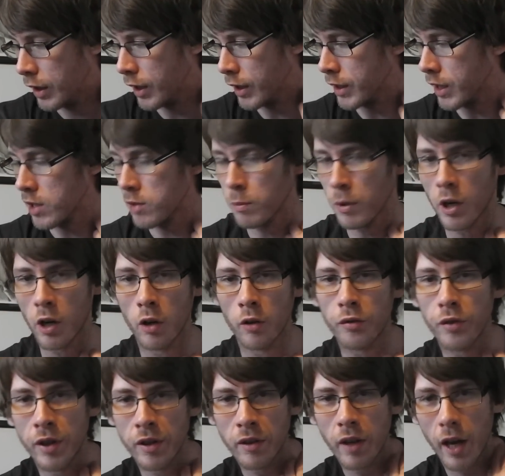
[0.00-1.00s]
And that's my
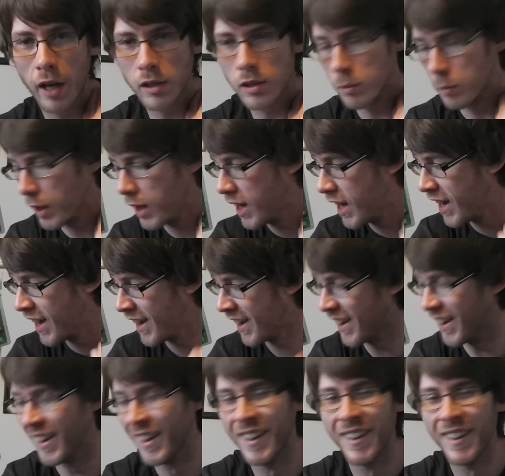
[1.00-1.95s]
girlfriend texting me.